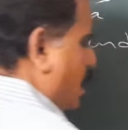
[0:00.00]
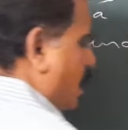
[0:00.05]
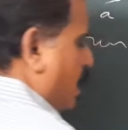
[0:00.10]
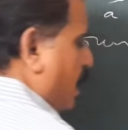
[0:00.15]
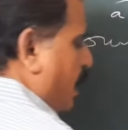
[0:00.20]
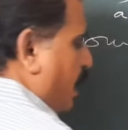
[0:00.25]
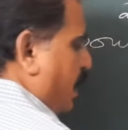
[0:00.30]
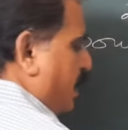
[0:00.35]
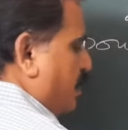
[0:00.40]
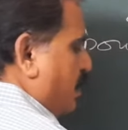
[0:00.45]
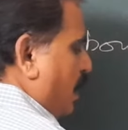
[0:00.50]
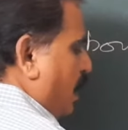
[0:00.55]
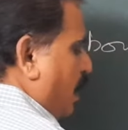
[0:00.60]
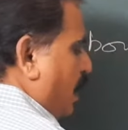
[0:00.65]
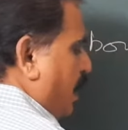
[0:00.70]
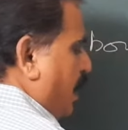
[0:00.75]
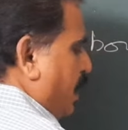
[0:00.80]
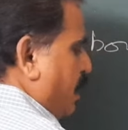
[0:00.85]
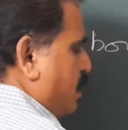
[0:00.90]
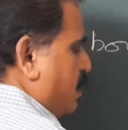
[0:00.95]
It is the
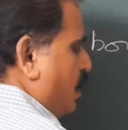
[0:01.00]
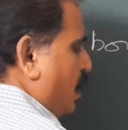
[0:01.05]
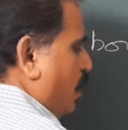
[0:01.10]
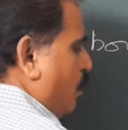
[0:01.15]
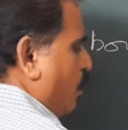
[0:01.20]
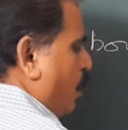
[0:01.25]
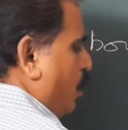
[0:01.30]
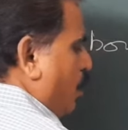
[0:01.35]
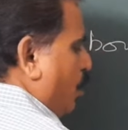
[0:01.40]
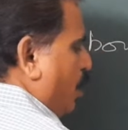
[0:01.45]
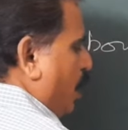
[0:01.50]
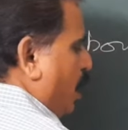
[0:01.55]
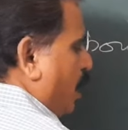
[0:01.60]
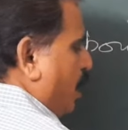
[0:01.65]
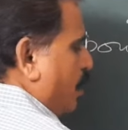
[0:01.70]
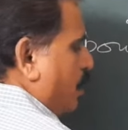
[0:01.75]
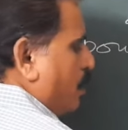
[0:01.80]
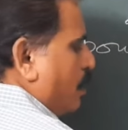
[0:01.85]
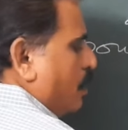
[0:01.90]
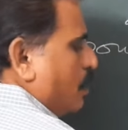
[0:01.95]
line x equal to
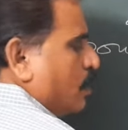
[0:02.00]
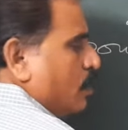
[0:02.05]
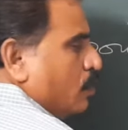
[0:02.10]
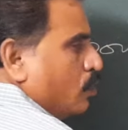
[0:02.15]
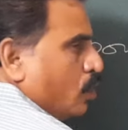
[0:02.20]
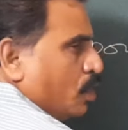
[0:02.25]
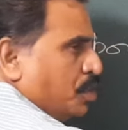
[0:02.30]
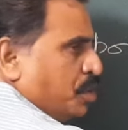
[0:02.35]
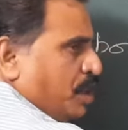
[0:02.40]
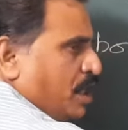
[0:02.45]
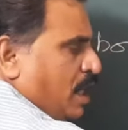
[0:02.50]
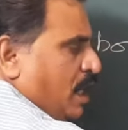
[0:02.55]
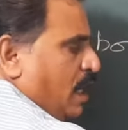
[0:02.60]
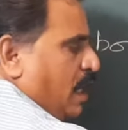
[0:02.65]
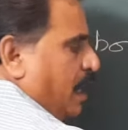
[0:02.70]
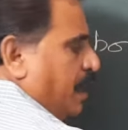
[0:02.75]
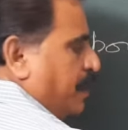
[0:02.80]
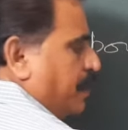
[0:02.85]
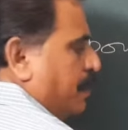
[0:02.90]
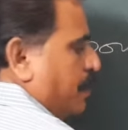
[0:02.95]
a, vertical
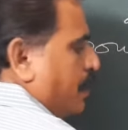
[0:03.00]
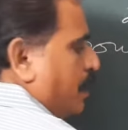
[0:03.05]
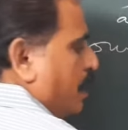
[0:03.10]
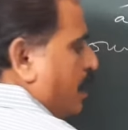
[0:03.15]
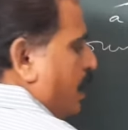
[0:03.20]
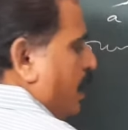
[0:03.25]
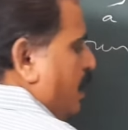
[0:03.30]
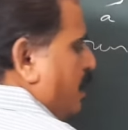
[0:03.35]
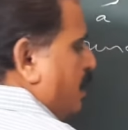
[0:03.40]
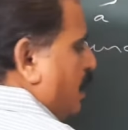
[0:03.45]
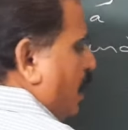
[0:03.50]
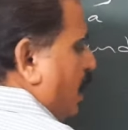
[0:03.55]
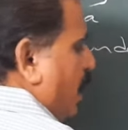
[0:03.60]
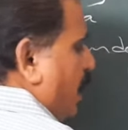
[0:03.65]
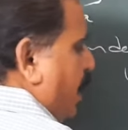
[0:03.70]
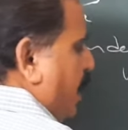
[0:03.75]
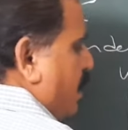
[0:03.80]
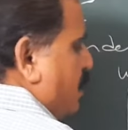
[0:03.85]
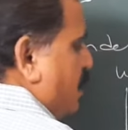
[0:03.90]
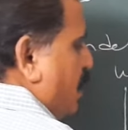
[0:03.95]
line. It is the
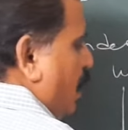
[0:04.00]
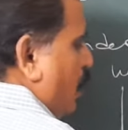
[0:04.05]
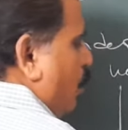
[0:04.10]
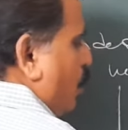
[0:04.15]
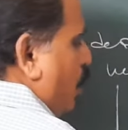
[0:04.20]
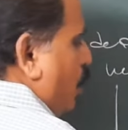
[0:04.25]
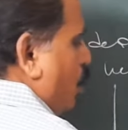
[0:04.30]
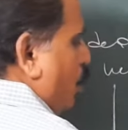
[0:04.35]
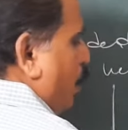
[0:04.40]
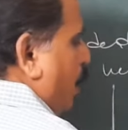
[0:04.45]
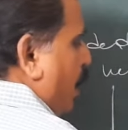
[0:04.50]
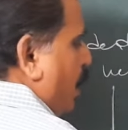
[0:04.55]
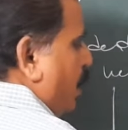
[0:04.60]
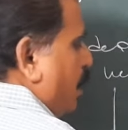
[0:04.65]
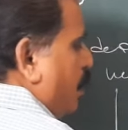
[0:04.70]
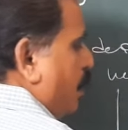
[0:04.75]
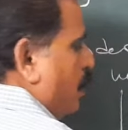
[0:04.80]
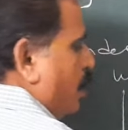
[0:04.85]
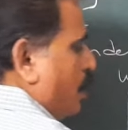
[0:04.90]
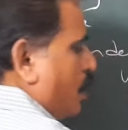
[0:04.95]
line x equal to
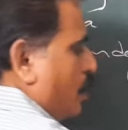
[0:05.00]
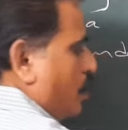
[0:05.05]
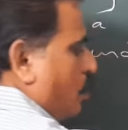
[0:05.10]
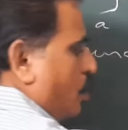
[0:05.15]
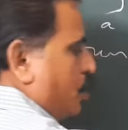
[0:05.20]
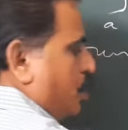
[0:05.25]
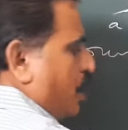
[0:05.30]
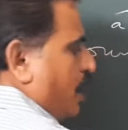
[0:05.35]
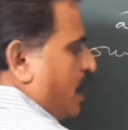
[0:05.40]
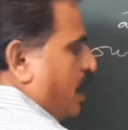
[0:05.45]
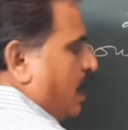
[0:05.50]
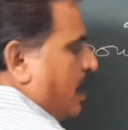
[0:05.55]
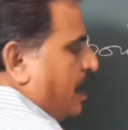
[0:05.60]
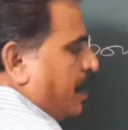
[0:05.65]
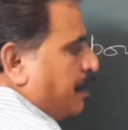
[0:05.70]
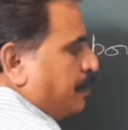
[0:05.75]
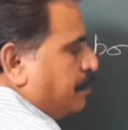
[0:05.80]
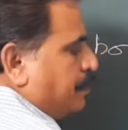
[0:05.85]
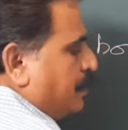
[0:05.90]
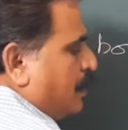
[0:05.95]
b, vertical
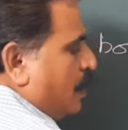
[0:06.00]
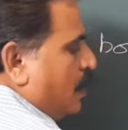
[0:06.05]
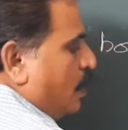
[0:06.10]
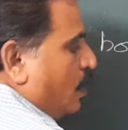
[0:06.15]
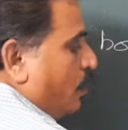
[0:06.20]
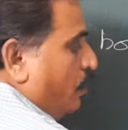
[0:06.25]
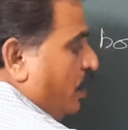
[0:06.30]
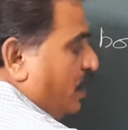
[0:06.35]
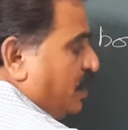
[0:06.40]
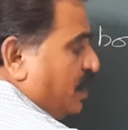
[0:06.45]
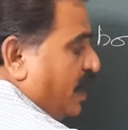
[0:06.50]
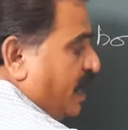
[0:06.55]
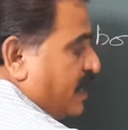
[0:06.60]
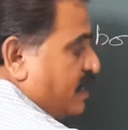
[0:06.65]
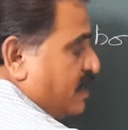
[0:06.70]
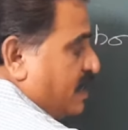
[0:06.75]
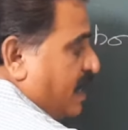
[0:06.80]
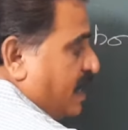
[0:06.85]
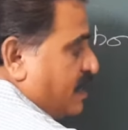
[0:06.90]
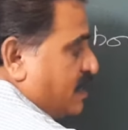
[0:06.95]
line. With
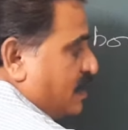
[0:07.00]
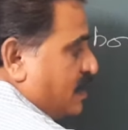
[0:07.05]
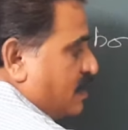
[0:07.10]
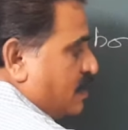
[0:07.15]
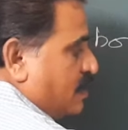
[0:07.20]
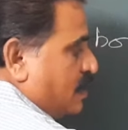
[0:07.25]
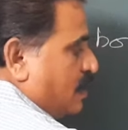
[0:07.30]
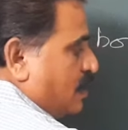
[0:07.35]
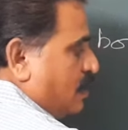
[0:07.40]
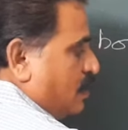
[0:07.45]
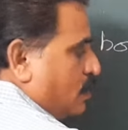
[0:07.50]
x-axis.